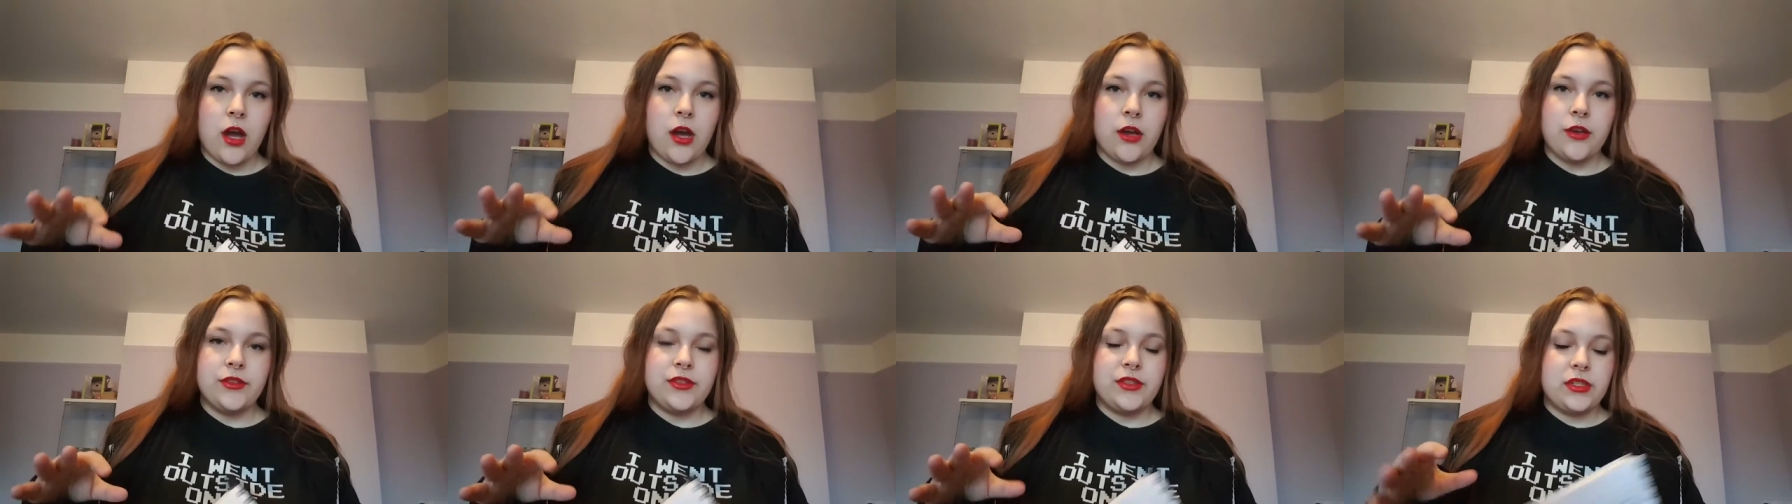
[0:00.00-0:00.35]

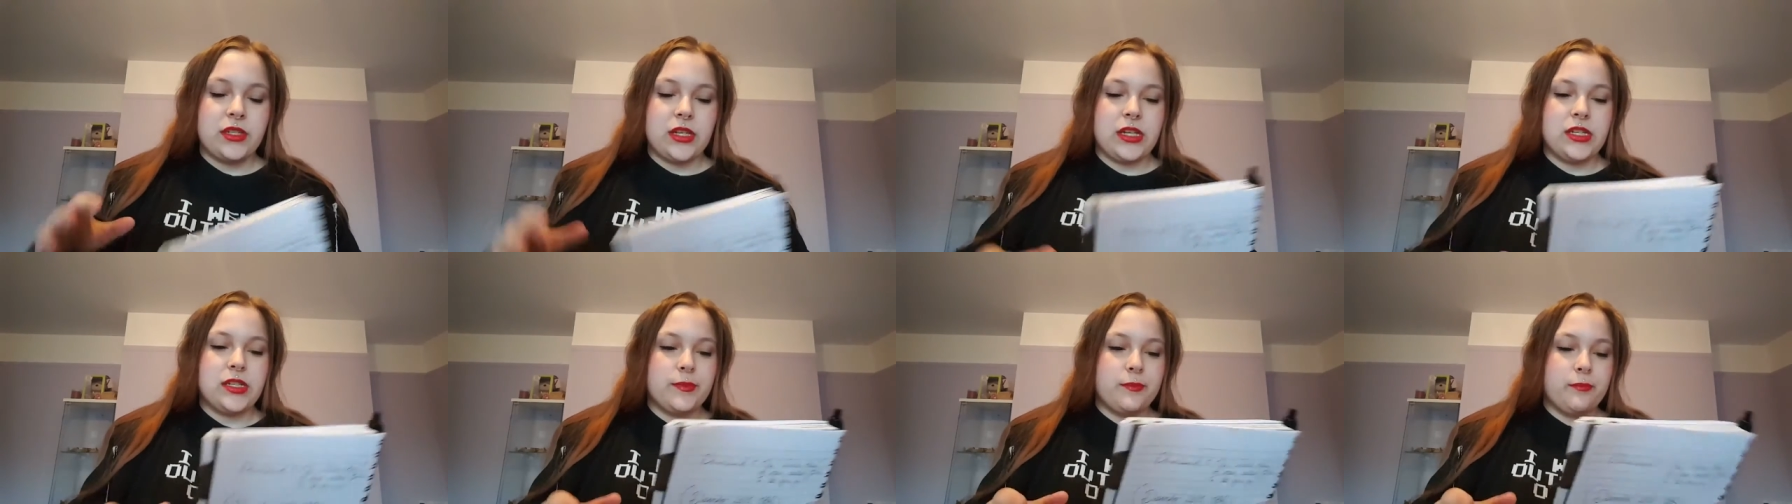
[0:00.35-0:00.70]

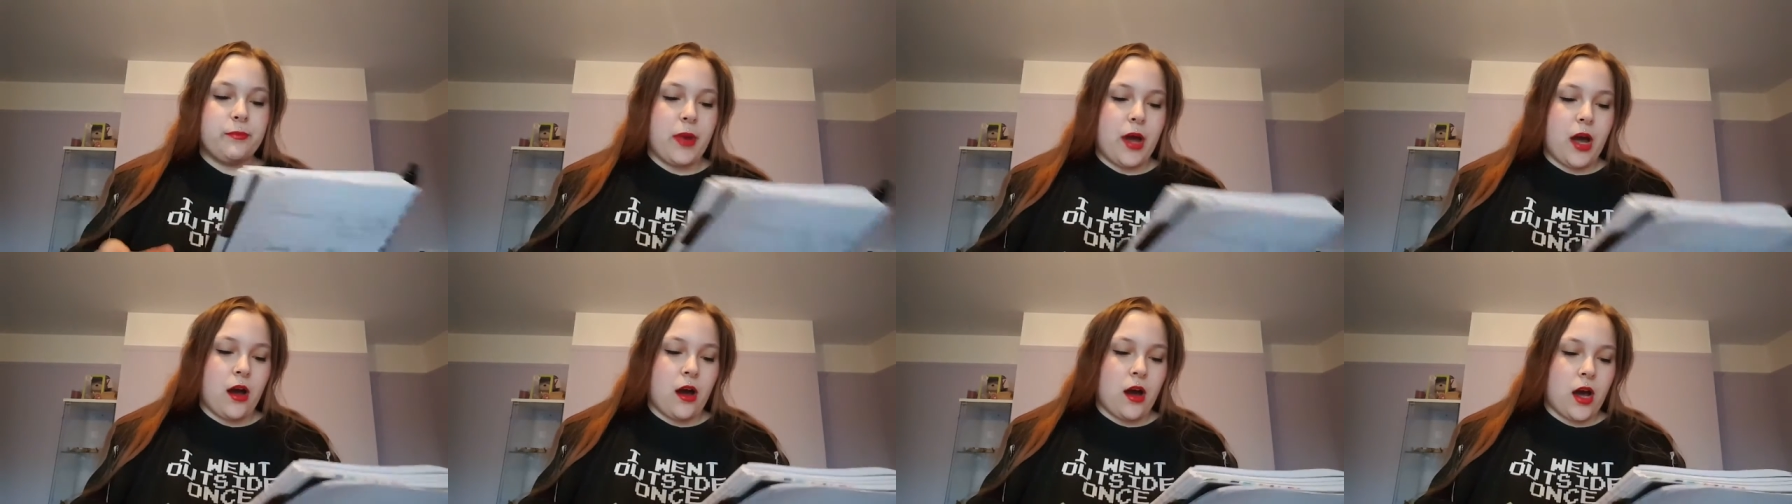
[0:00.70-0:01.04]
hosted
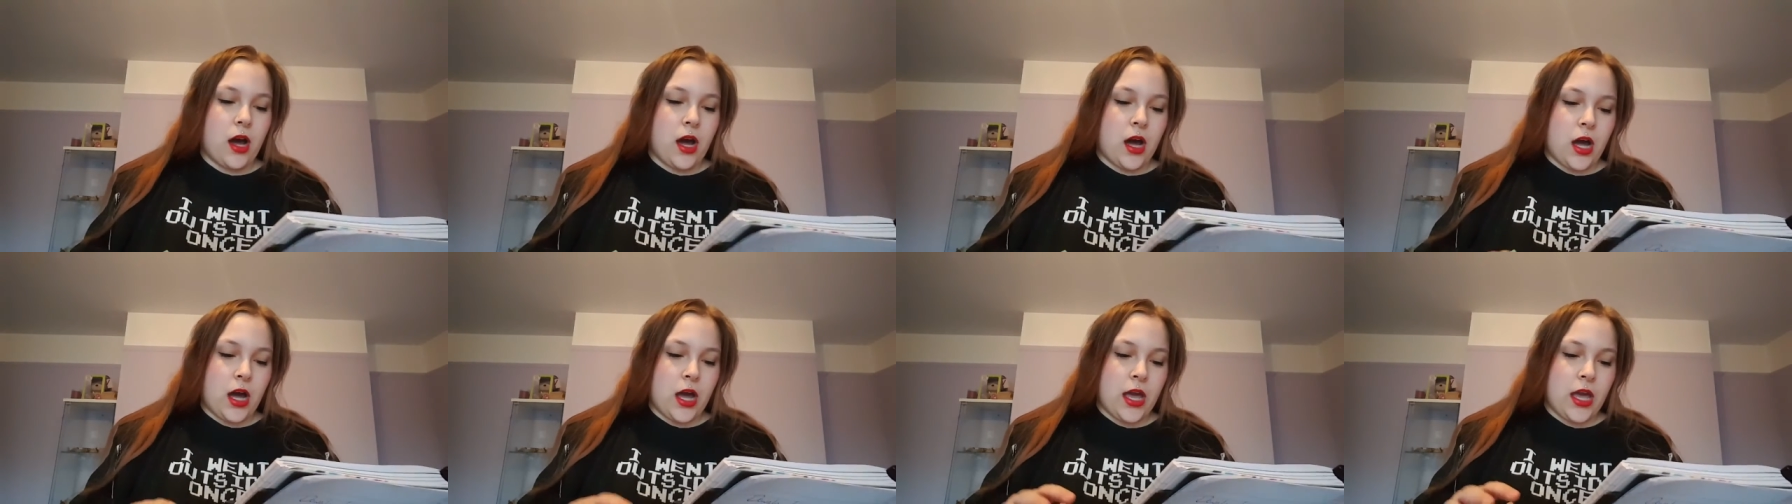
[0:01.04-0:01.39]

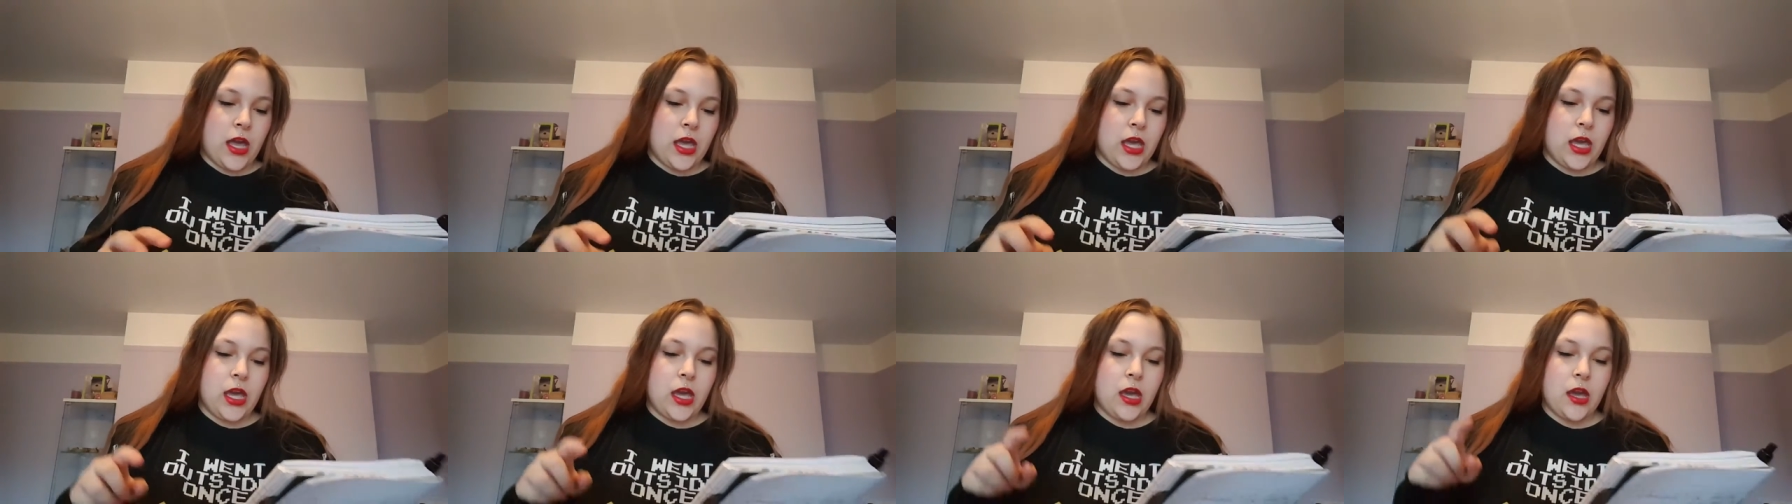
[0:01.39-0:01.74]

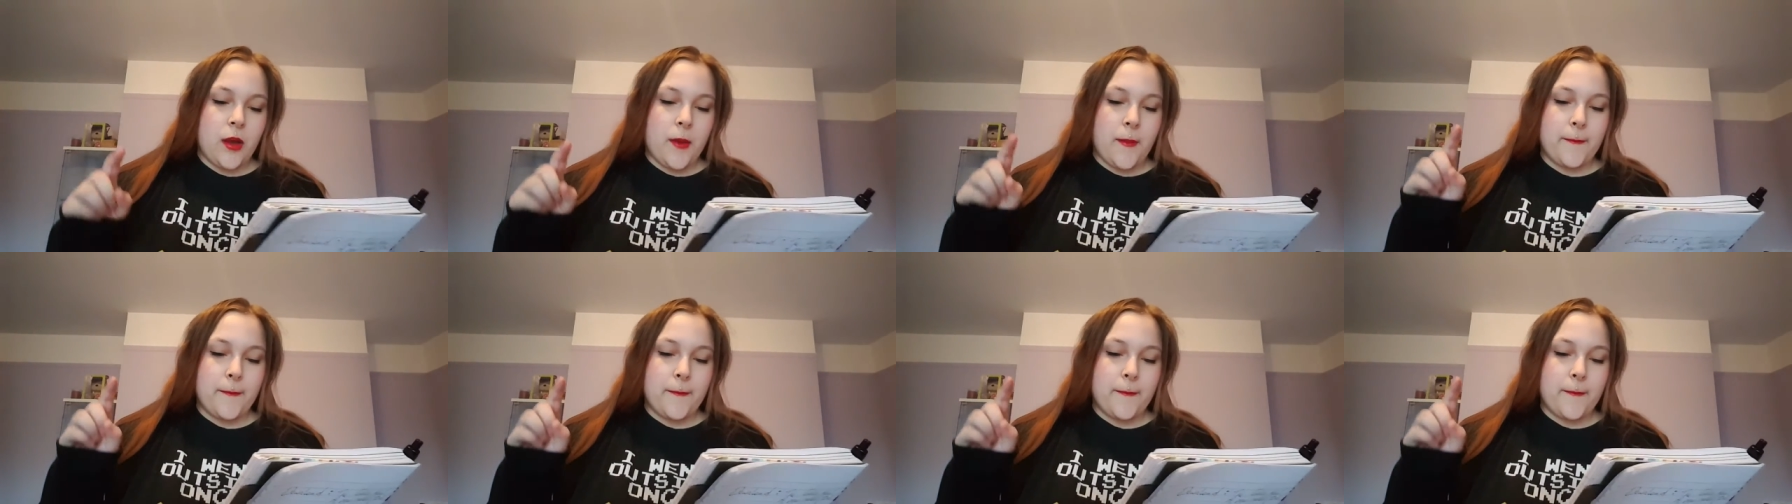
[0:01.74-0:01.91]
by